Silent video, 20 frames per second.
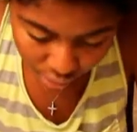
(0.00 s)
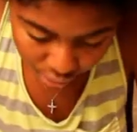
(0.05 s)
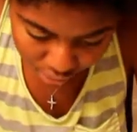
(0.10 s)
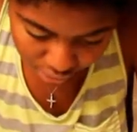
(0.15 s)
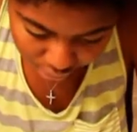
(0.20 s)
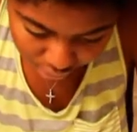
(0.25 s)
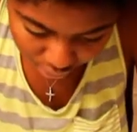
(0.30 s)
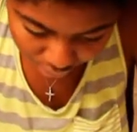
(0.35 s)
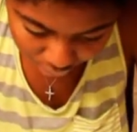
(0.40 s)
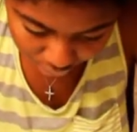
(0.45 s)

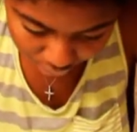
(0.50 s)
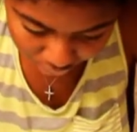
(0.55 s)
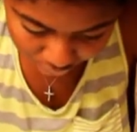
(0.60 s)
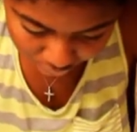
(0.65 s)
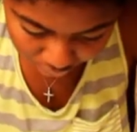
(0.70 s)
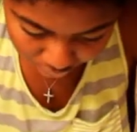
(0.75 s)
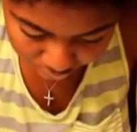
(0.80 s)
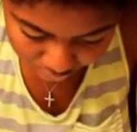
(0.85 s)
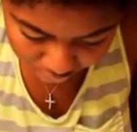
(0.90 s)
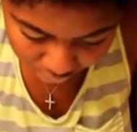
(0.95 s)

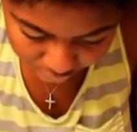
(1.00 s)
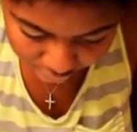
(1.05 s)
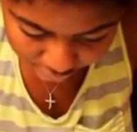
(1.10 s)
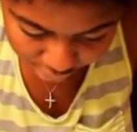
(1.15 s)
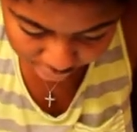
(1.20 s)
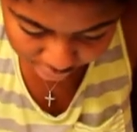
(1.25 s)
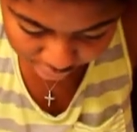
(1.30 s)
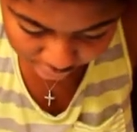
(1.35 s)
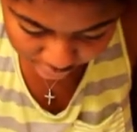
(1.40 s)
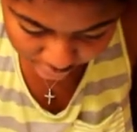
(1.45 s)
So
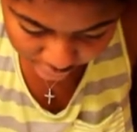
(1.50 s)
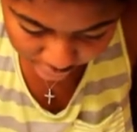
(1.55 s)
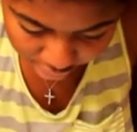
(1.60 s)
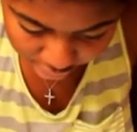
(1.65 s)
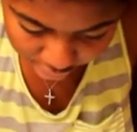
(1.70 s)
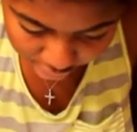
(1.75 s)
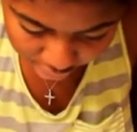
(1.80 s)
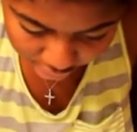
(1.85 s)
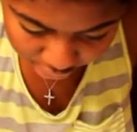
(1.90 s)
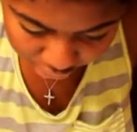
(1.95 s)
I think I
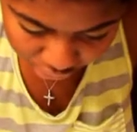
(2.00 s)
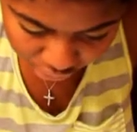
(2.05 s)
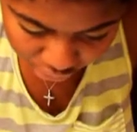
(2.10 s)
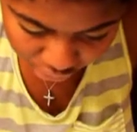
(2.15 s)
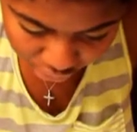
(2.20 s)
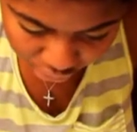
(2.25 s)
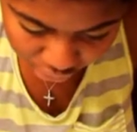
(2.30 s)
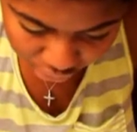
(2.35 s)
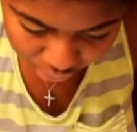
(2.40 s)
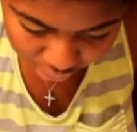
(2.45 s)

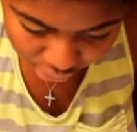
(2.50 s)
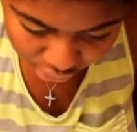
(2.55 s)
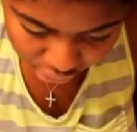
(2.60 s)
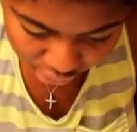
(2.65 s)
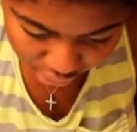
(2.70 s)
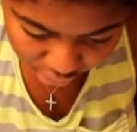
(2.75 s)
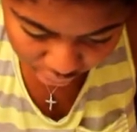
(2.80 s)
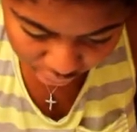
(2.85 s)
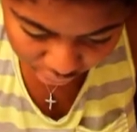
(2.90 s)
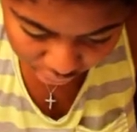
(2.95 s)
answered your
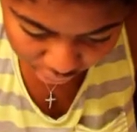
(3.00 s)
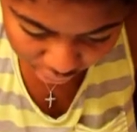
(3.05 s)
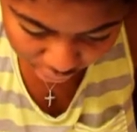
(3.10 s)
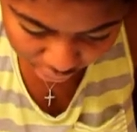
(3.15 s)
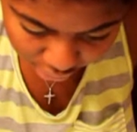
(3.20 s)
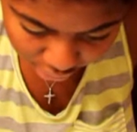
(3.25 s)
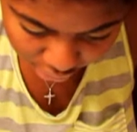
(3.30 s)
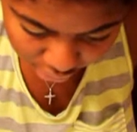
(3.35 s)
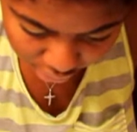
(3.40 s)
questions there,